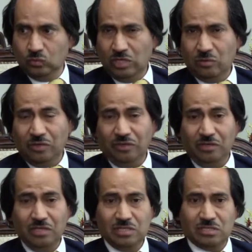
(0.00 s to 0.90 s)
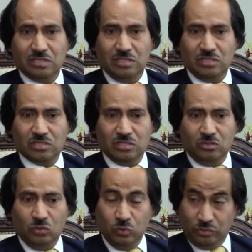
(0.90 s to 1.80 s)
Well, one thing is these
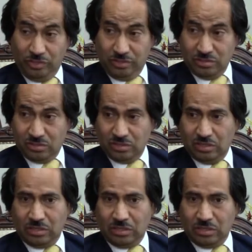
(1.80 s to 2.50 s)
nutrients